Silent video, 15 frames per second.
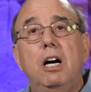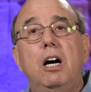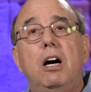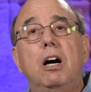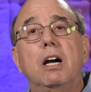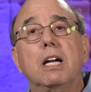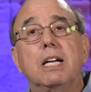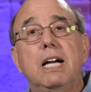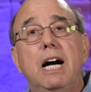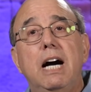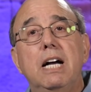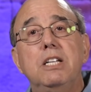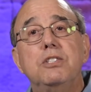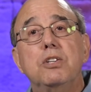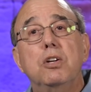are
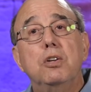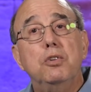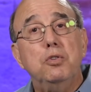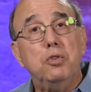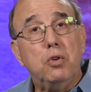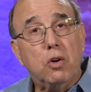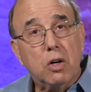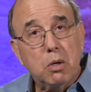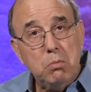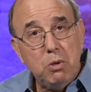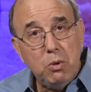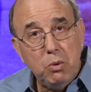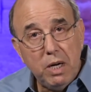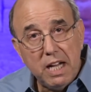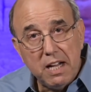God's
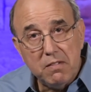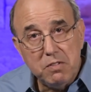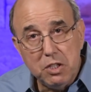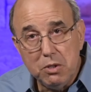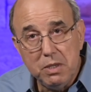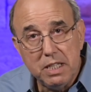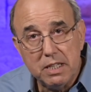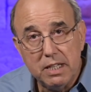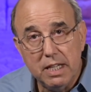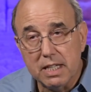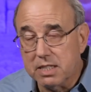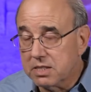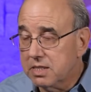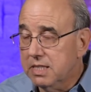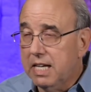normal way of doing
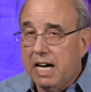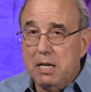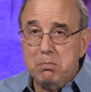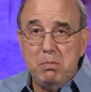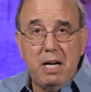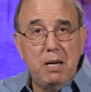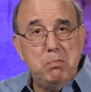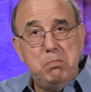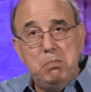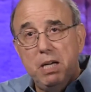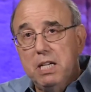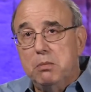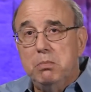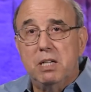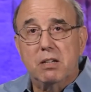things, not by
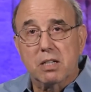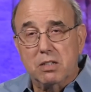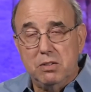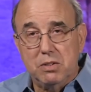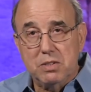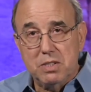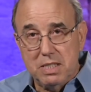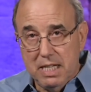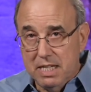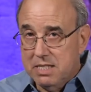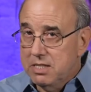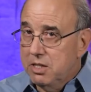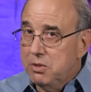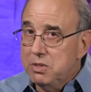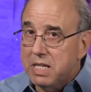big miracles. Yes,
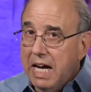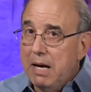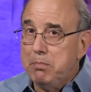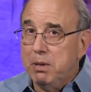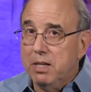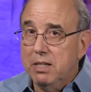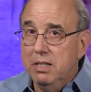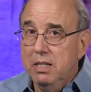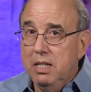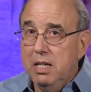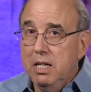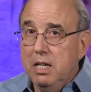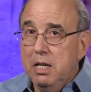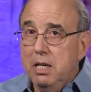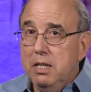those happen,
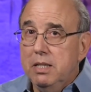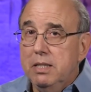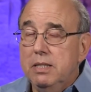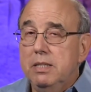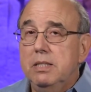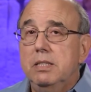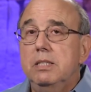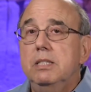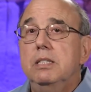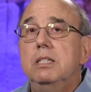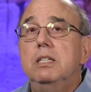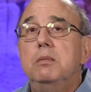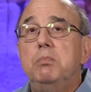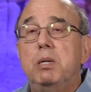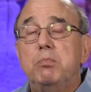
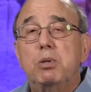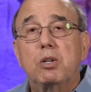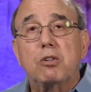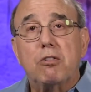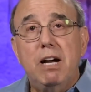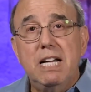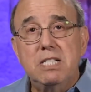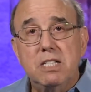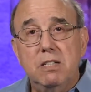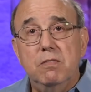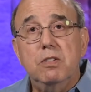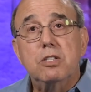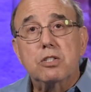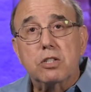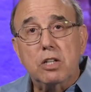but progressive,
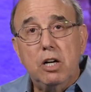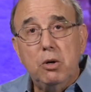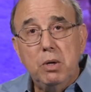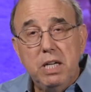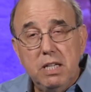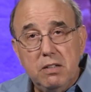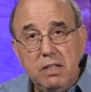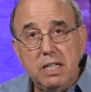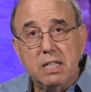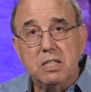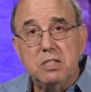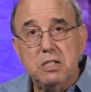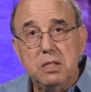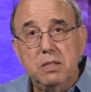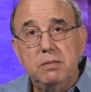slow
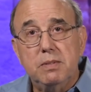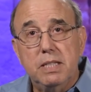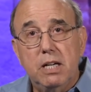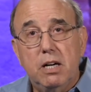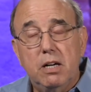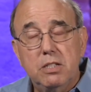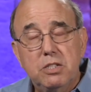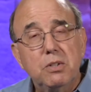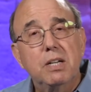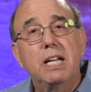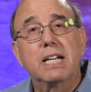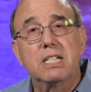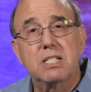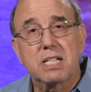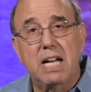healings are sort of like
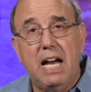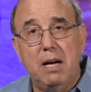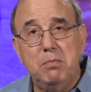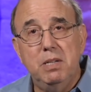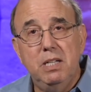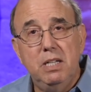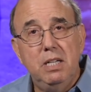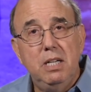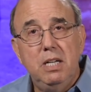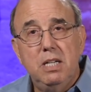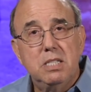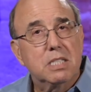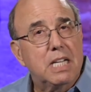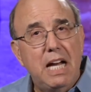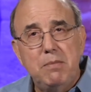a scab.
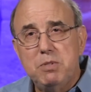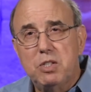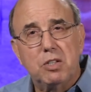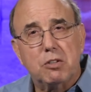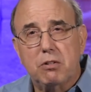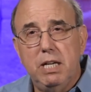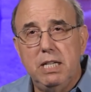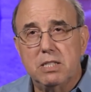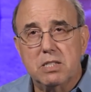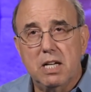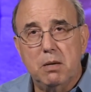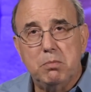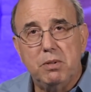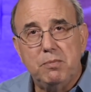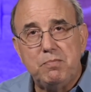Scabs are a great
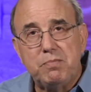example.